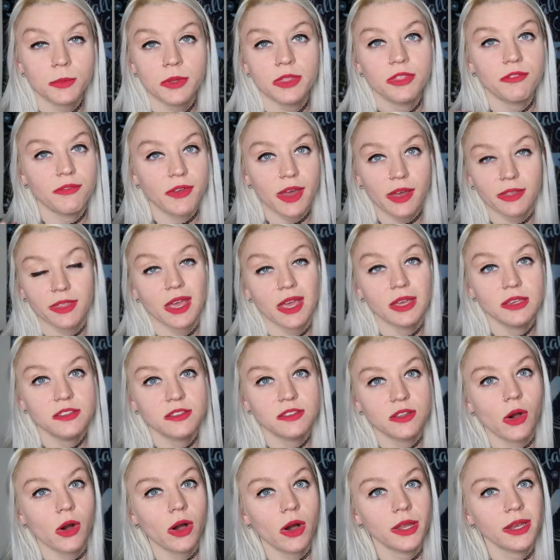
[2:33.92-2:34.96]
with the fact that
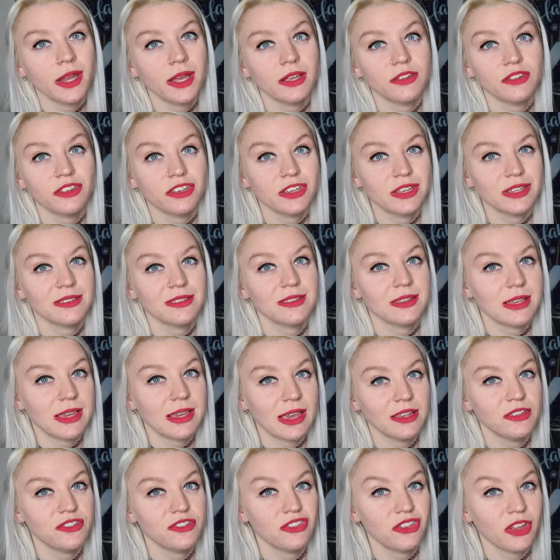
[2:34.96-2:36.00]
he's gone, and she gets
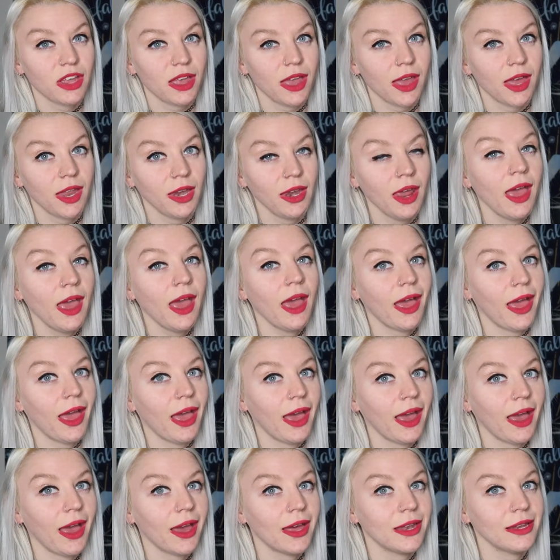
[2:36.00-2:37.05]
engaged again
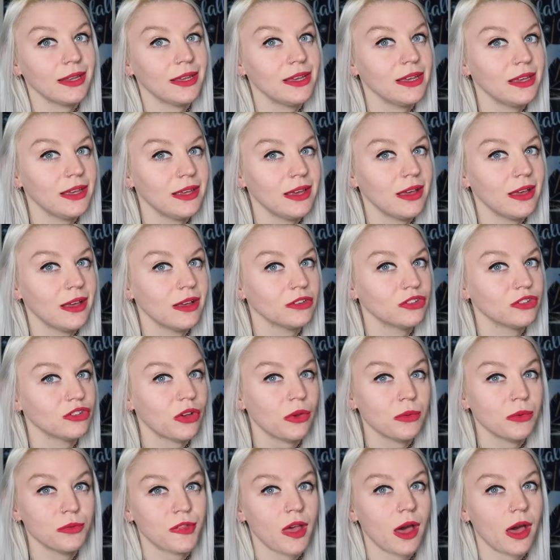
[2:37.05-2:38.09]
and he
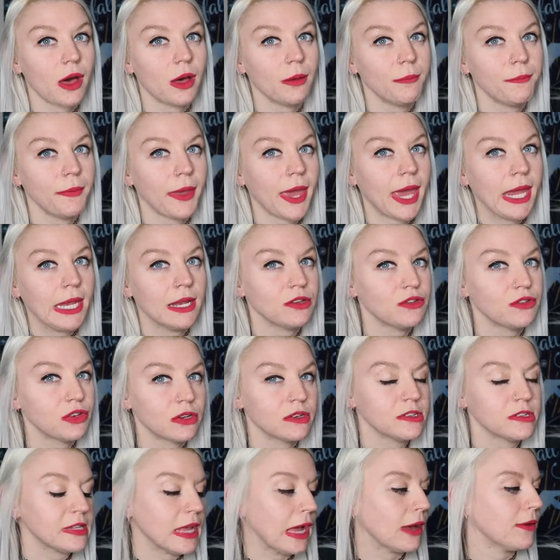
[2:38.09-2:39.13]
shows up, and it
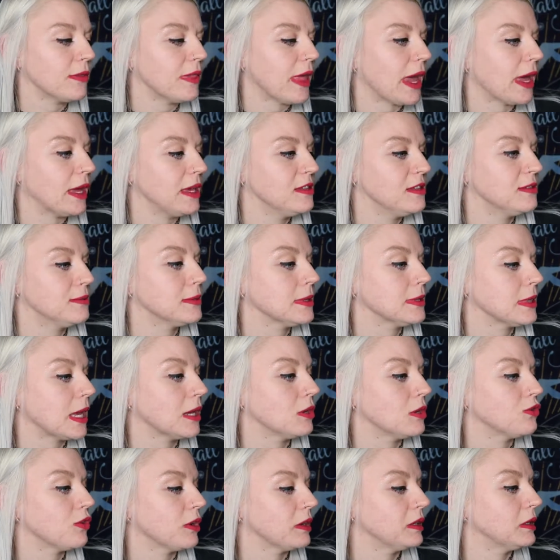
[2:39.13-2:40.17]
turns out that he's been
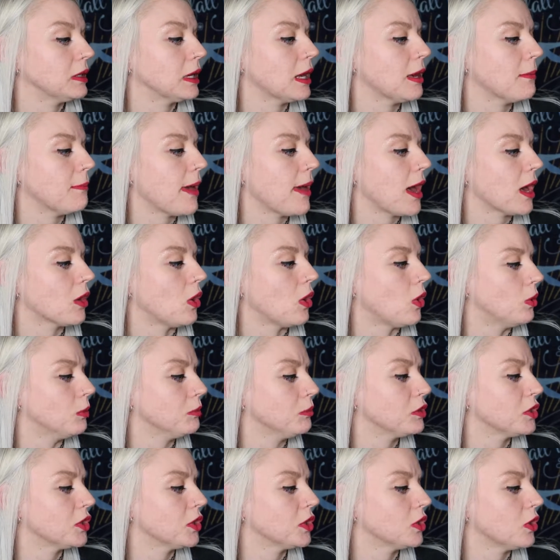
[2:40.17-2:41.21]
like trying to get back
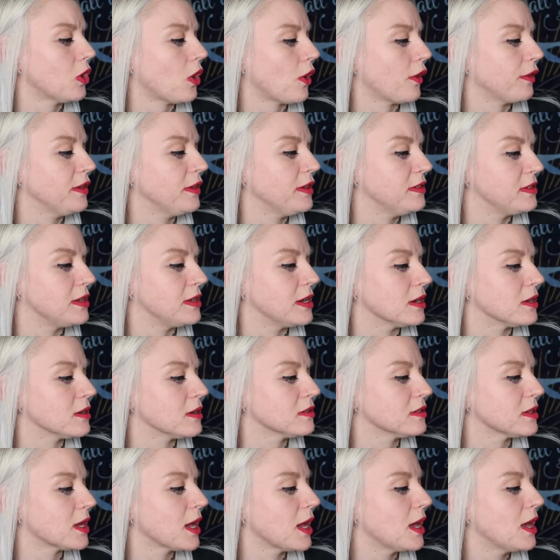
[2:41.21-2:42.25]
home to her all these
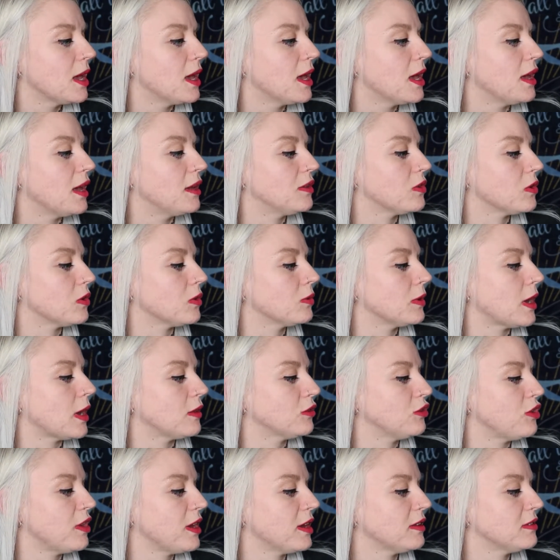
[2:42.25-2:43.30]
years. And so
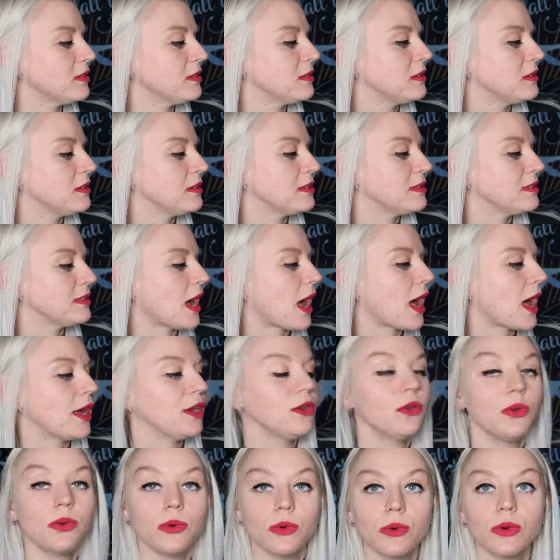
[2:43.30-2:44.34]
now she has to
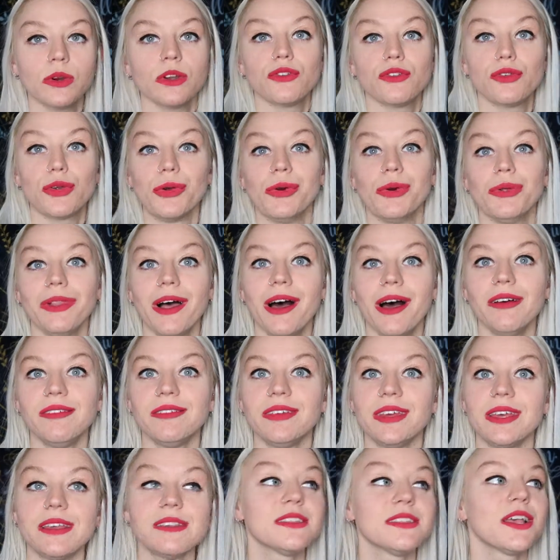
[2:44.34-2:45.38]
decide who her true
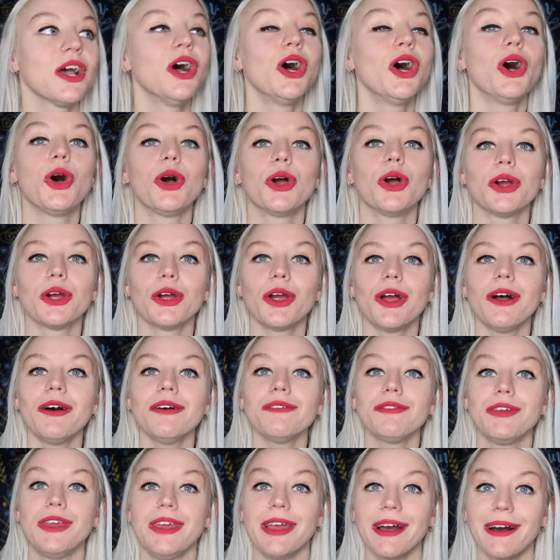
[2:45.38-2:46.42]
love is, her
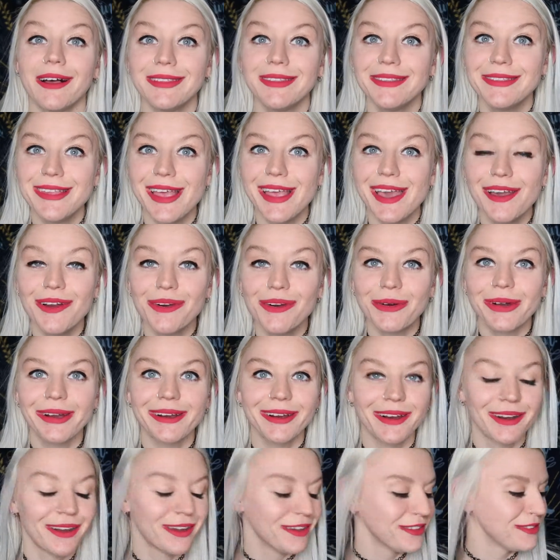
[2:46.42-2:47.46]
fiance
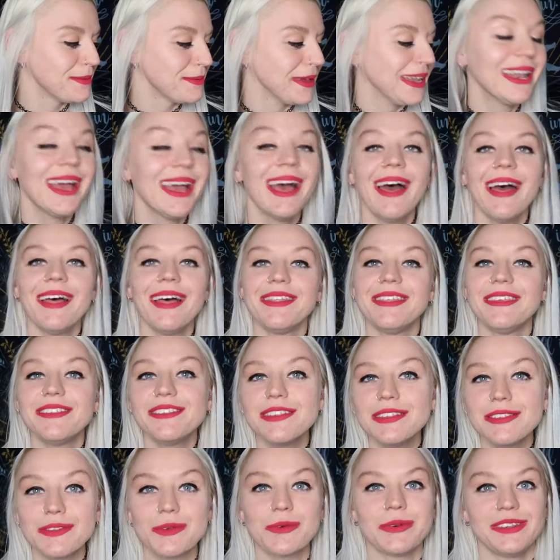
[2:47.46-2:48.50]
or her husband.
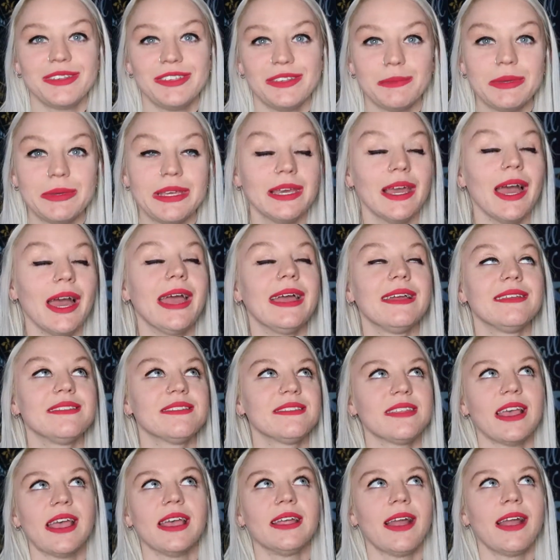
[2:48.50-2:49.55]
This is going to be
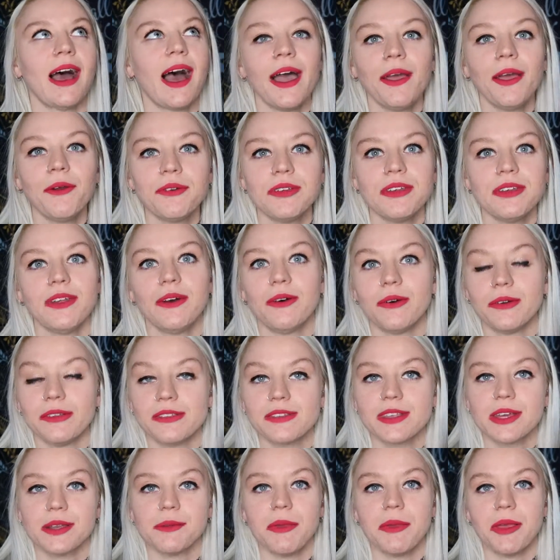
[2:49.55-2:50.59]
insane. I already know
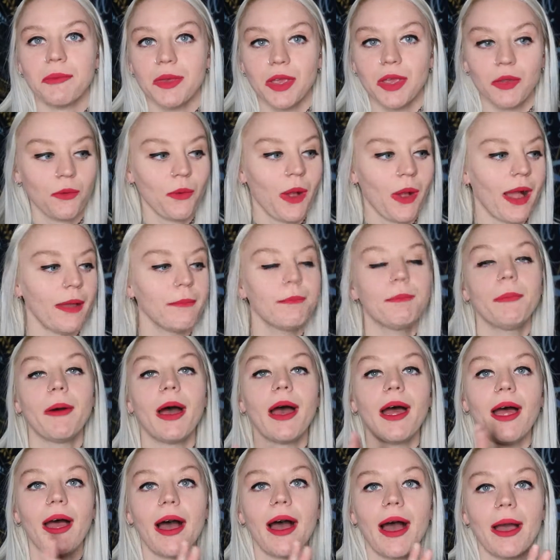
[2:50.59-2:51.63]
it's gonna make me cry,
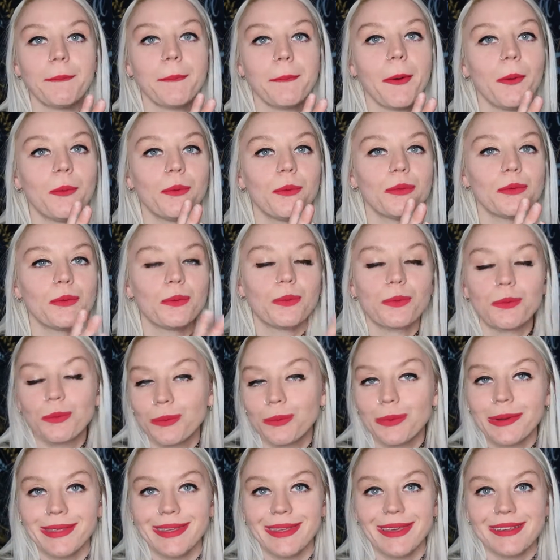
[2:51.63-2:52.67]
but I'm
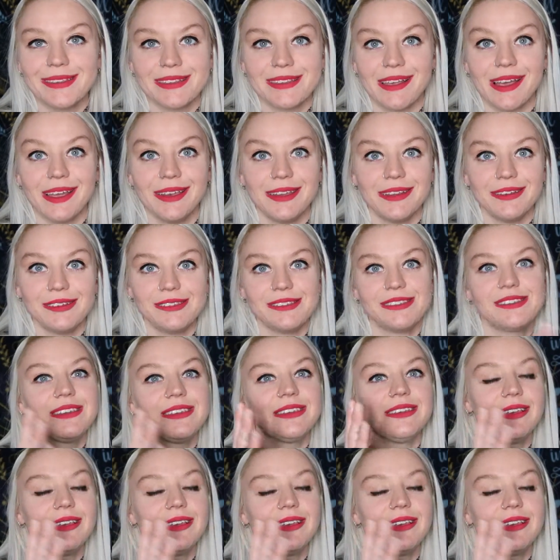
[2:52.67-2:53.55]
really excited.